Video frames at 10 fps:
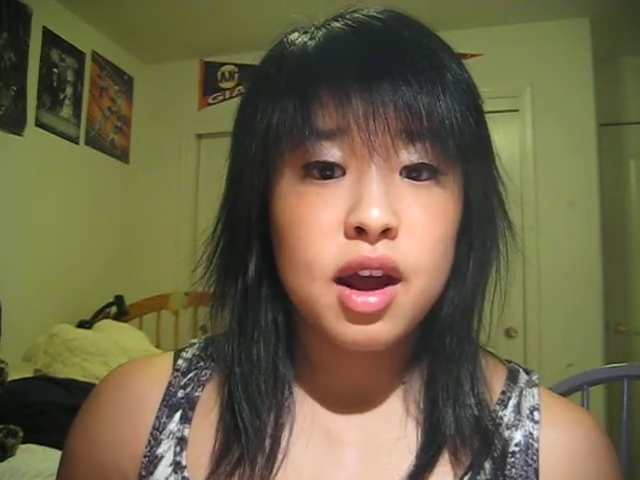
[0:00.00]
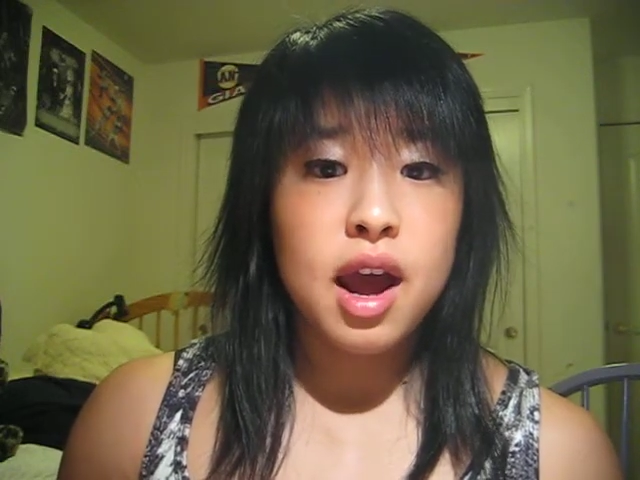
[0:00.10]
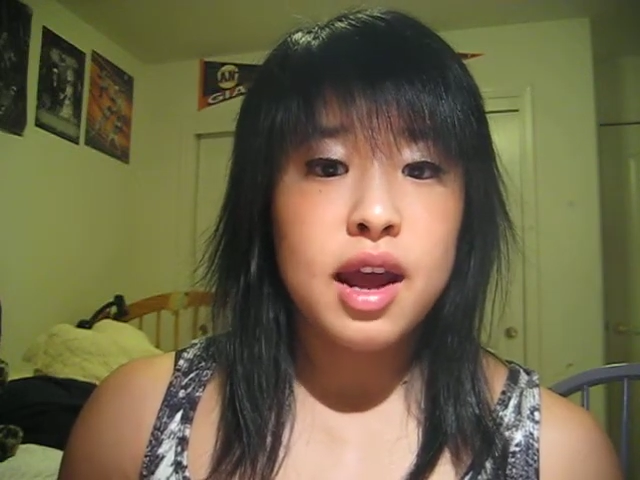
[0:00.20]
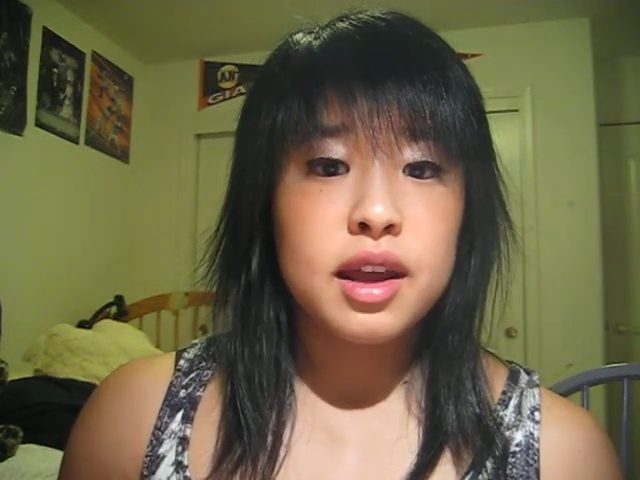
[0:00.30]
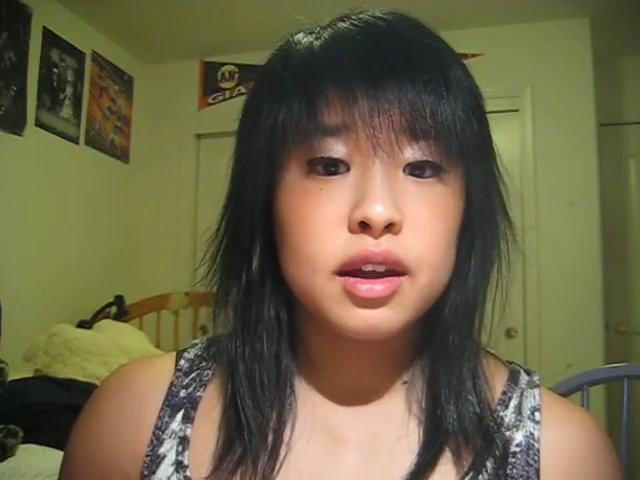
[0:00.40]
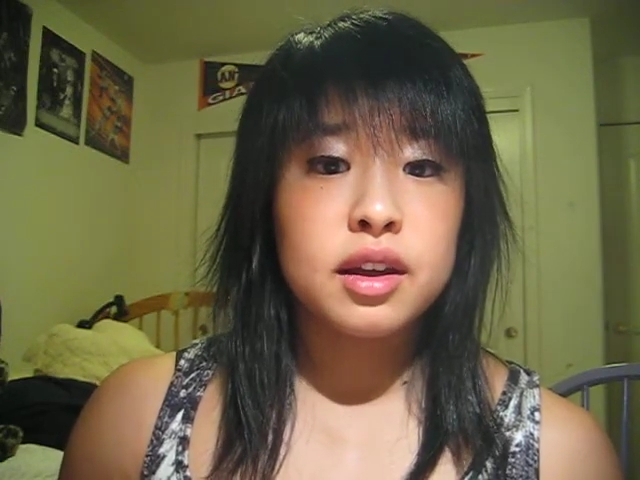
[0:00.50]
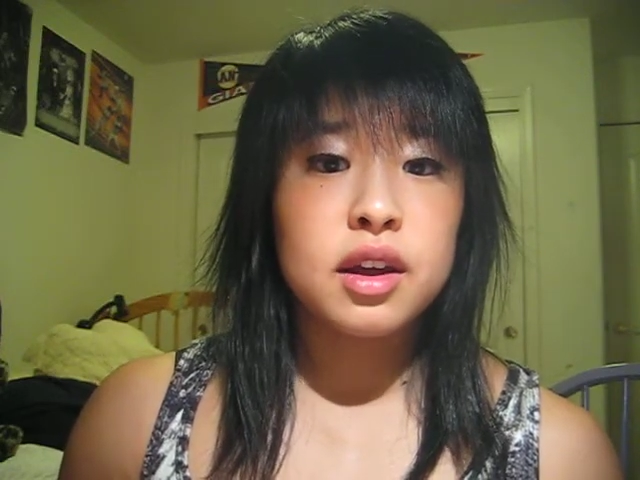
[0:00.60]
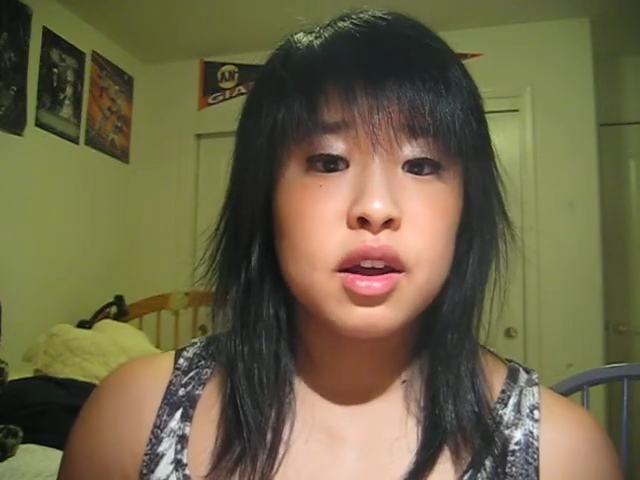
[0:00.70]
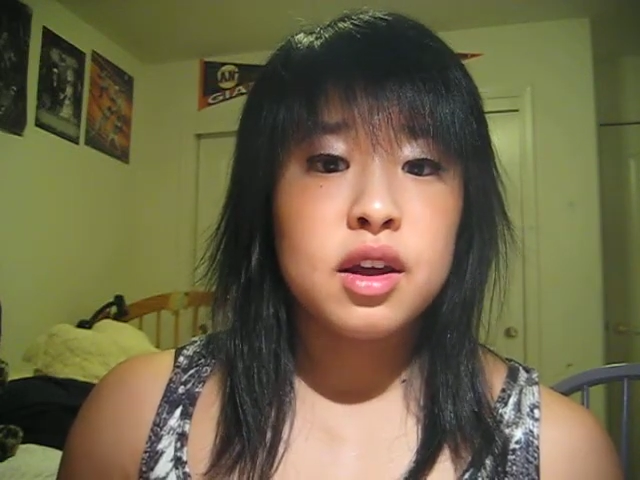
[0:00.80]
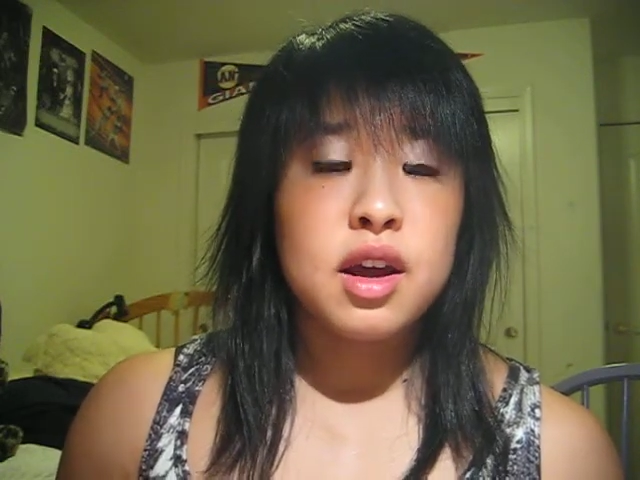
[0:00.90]
I
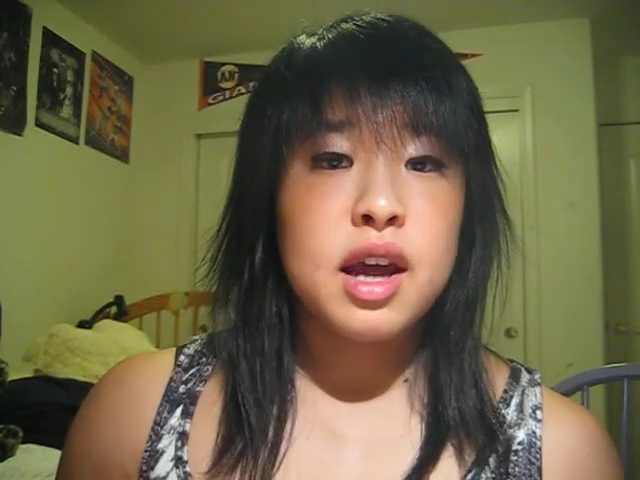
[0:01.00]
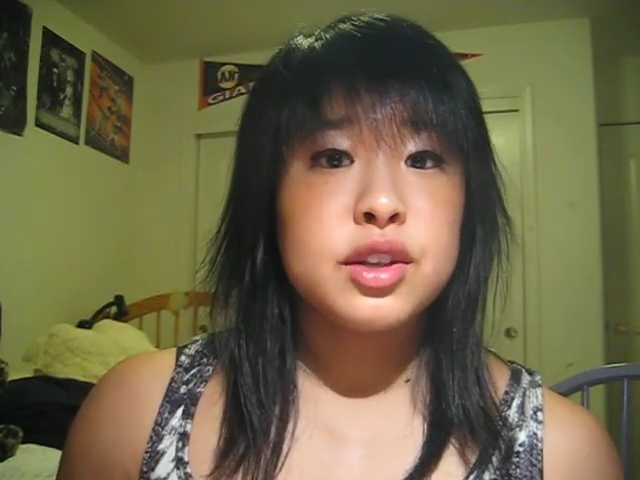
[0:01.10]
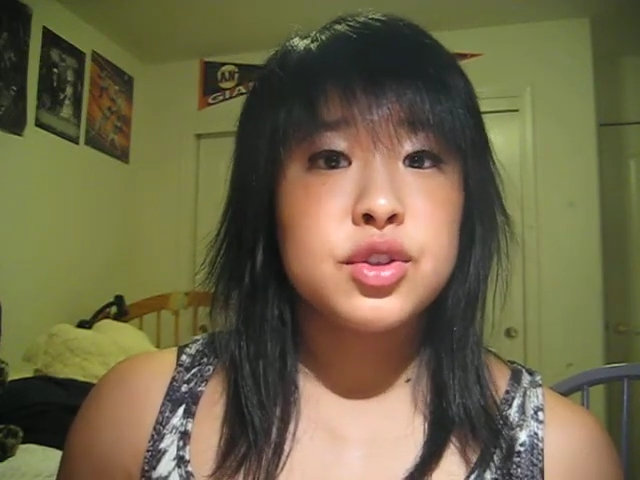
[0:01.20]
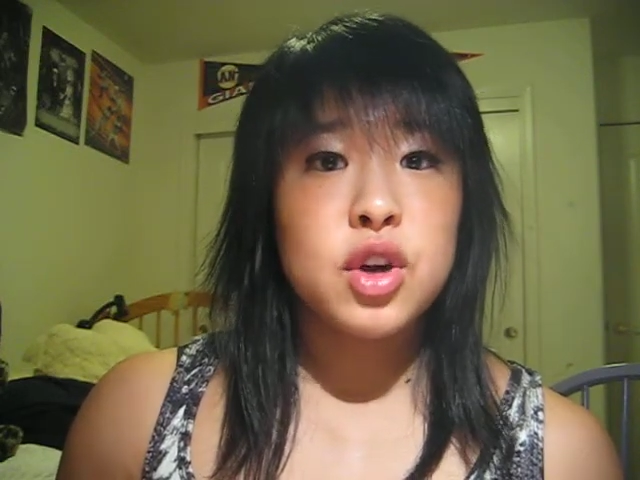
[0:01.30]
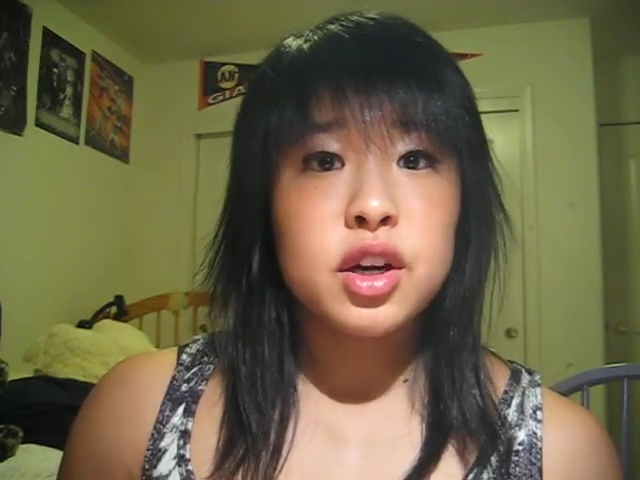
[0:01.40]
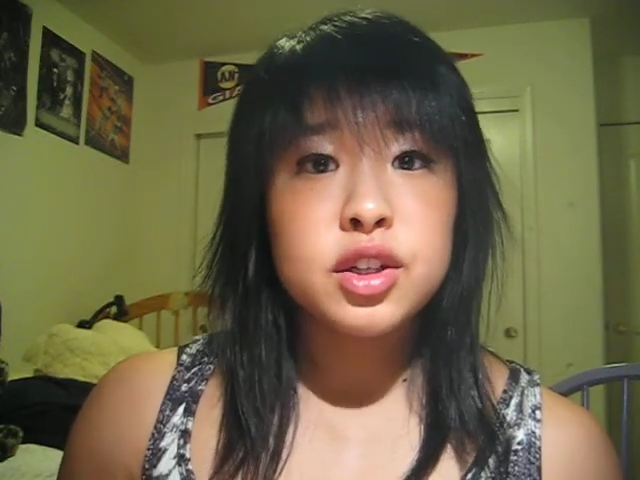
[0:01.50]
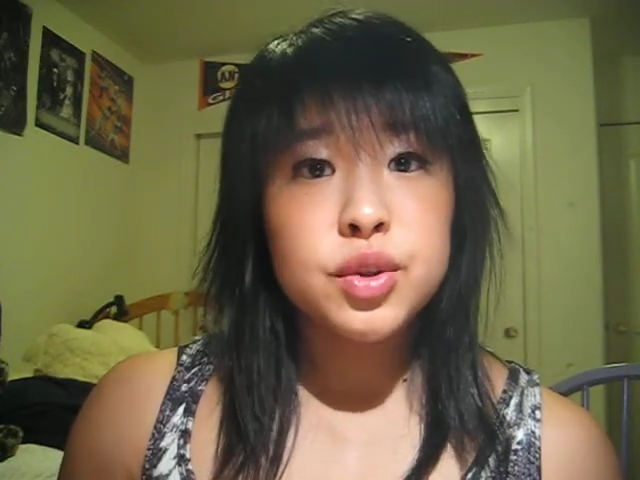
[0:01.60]
had started